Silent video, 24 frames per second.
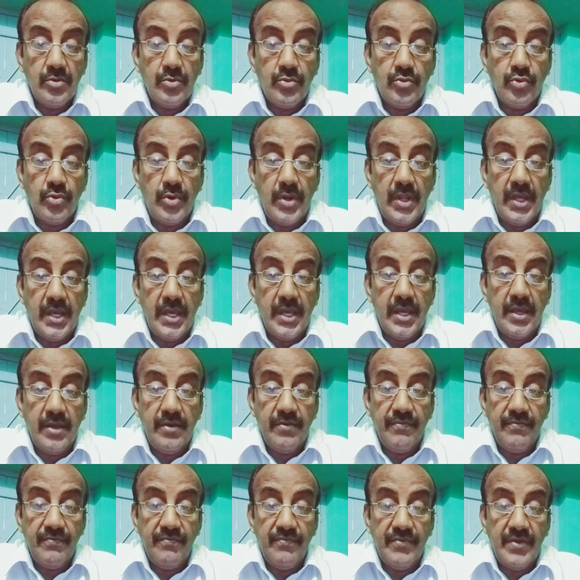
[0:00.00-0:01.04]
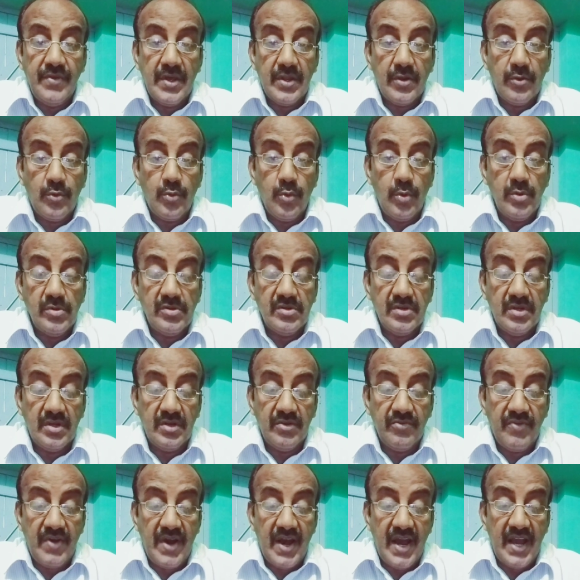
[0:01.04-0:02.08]
Today we are going to
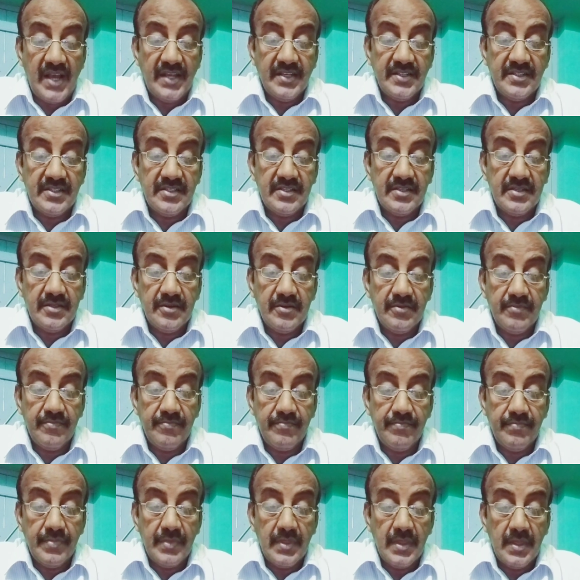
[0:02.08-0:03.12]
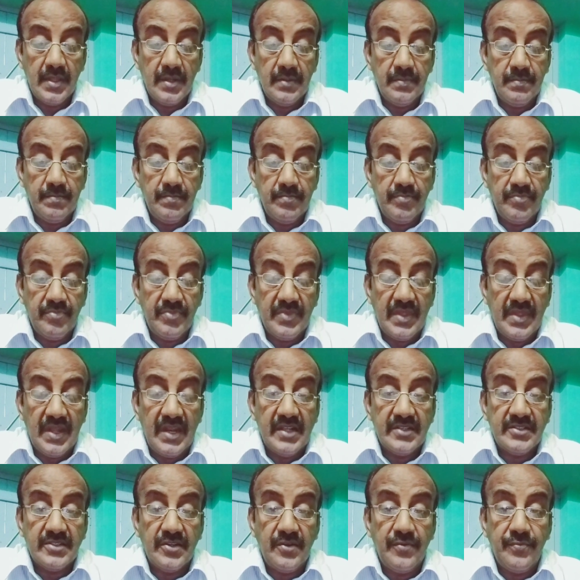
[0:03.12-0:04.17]
revise the
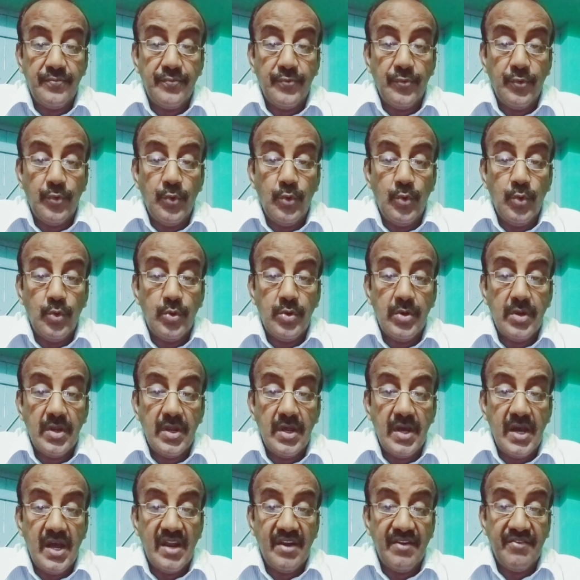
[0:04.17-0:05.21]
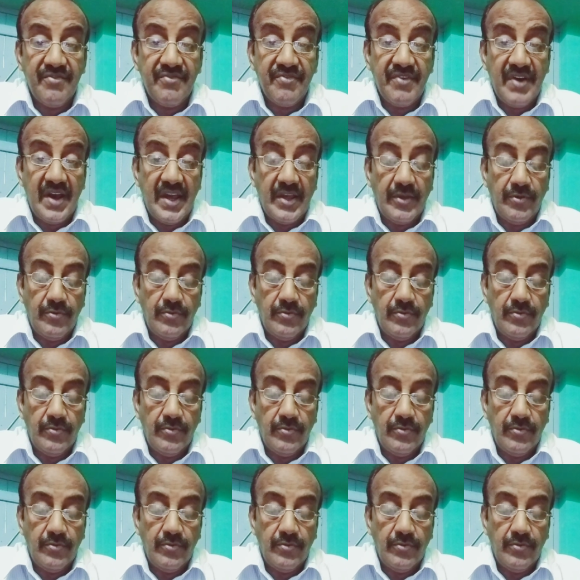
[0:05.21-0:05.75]
lesson 4 and 5.